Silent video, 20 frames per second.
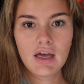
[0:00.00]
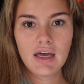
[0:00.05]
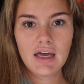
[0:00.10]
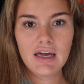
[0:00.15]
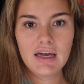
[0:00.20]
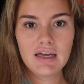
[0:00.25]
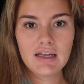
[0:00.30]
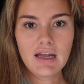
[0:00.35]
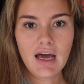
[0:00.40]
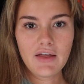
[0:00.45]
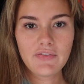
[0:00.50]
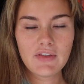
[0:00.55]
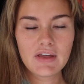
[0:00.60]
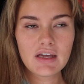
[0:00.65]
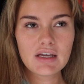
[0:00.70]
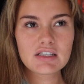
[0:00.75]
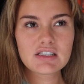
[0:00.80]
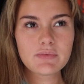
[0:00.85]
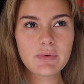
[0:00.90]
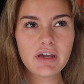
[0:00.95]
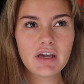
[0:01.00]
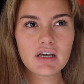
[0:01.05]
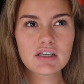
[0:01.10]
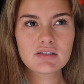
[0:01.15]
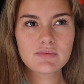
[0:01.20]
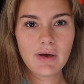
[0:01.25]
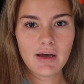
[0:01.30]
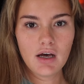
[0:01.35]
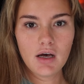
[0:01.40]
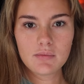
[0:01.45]
and I think it's
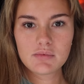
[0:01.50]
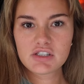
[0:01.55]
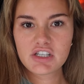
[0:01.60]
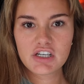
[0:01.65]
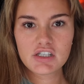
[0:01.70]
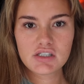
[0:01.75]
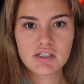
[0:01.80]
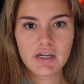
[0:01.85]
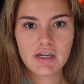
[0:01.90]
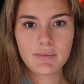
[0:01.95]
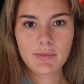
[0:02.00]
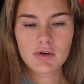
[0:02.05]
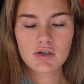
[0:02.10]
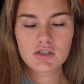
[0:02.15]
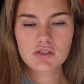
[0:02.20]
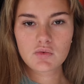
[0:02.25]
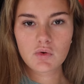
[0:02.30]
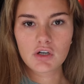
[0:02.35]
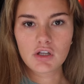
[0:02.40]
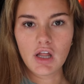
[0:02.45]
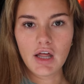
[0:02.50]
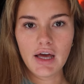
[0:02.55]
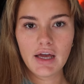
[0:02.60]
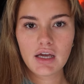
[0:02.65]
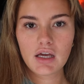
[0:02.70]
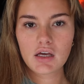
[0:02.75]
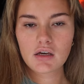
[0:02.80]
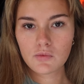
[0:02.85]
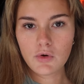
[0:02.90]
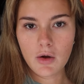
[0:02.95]
because my upstairs neighbors were
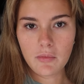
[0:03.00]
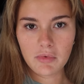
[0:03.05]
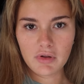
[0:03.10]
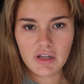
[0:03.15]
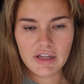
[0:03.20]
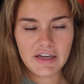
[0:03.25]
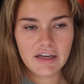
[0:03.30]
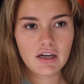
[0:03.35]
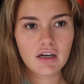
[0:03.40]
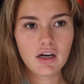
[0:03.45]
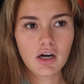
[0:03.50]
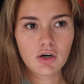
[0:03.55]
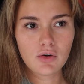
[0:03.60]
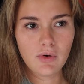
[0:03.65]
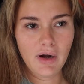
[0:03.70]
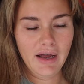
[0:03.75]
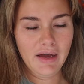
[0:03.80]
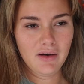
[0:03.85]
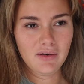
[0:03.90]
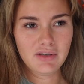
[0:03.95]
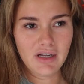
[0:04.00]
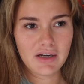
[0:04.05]
like rumbling around.